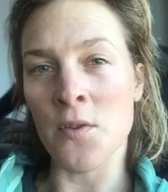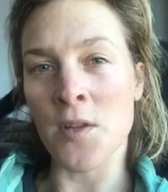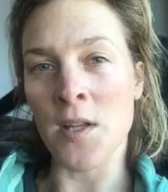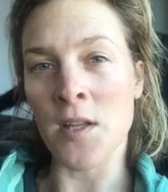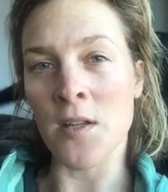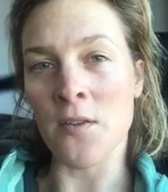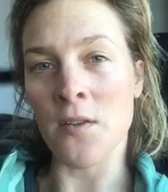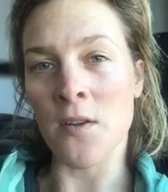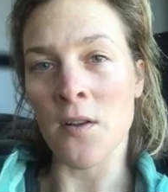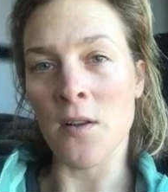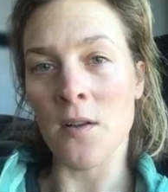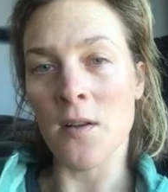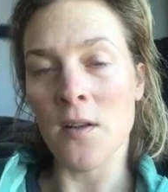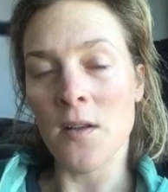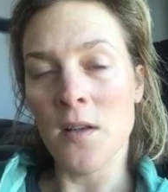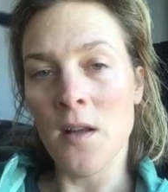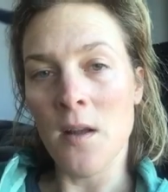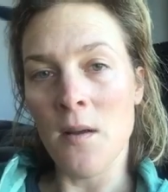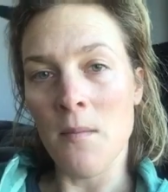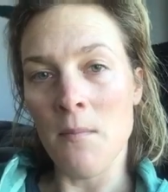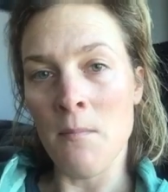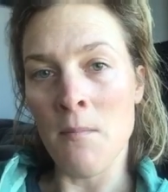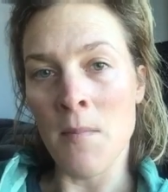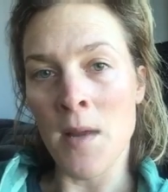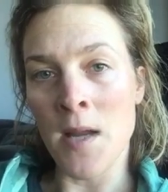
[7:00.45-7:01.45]
think that
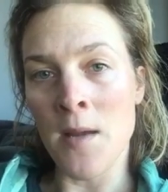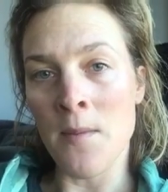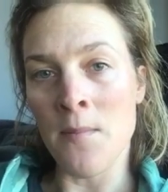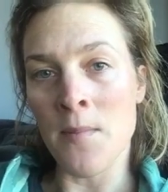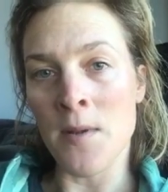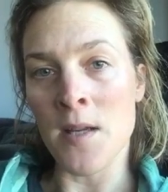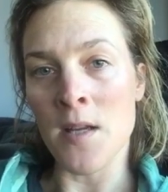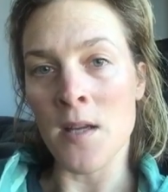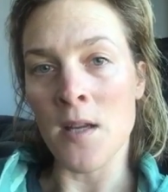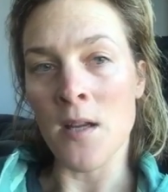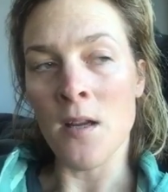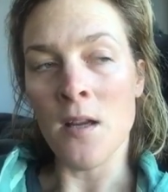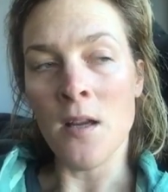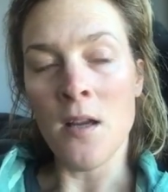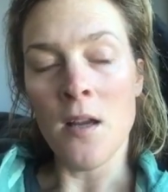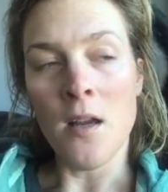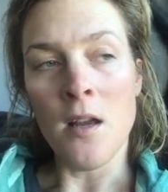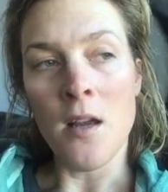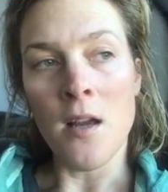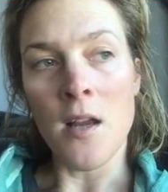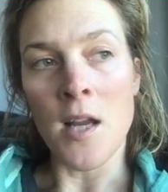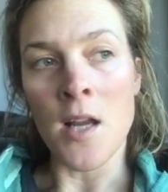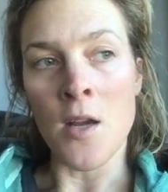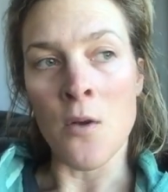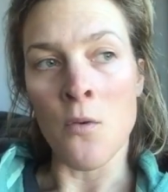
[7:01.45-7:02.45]
maybe
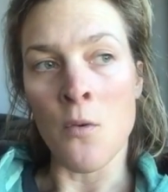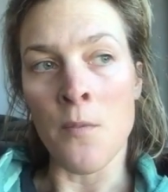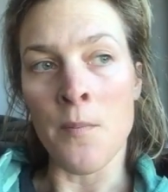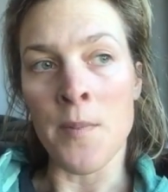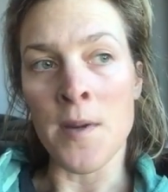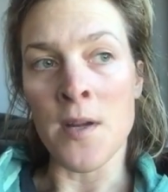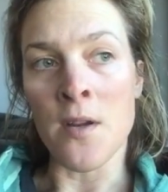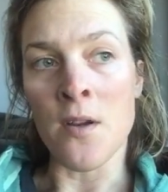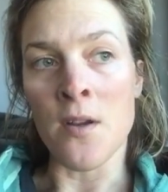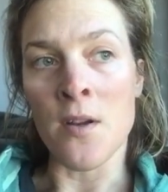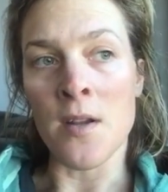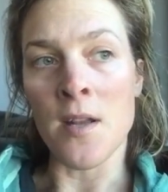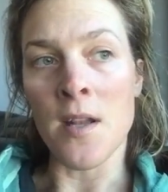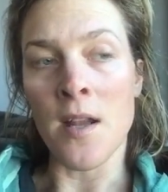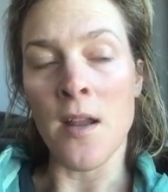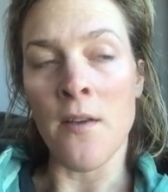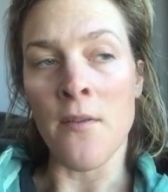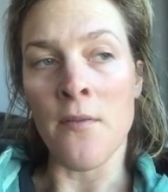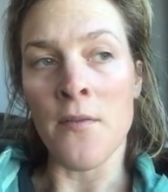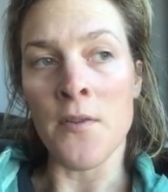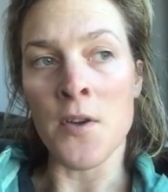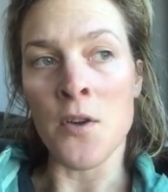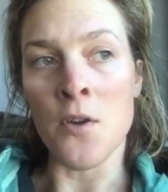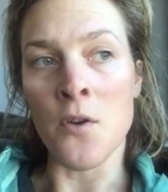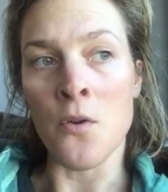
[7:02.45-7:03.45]
it would be good
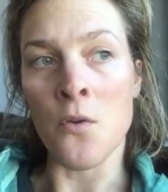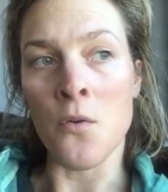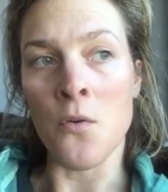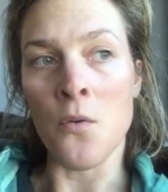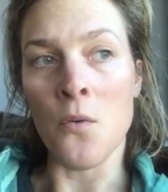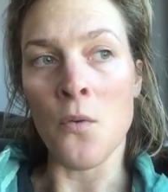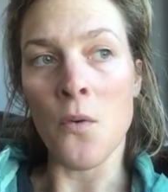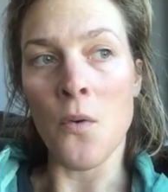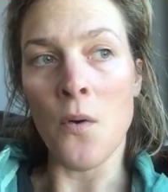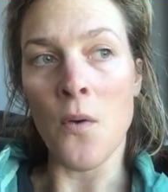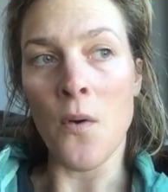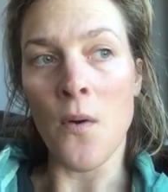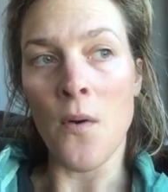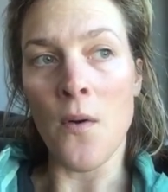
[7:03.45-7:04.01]
if you